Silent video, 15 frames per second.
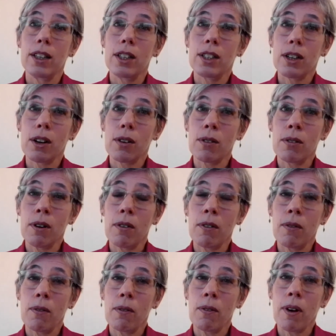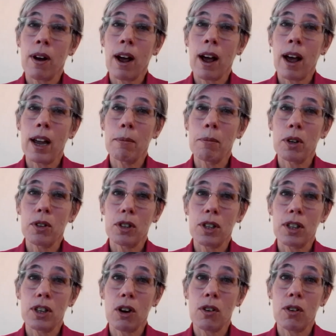So I'm going to
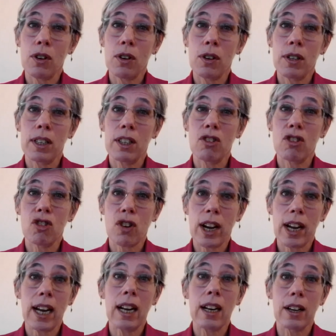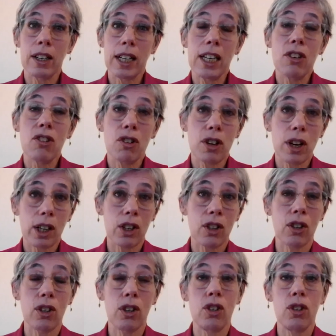show you the trailer, the
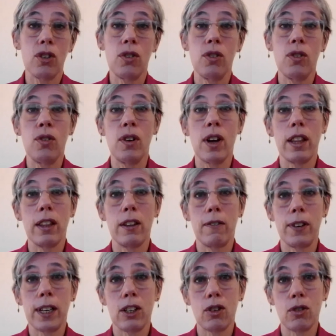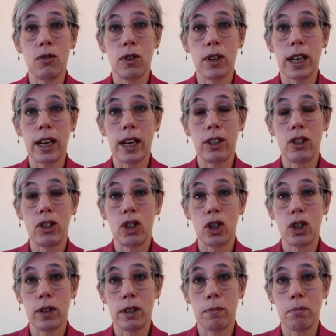introduction to the Victoria and
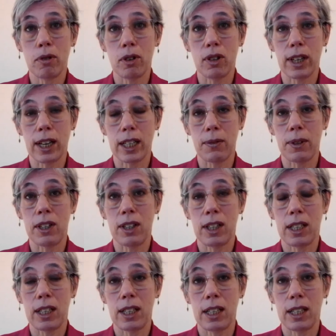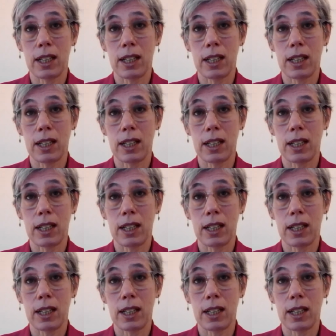Stewart project, which is the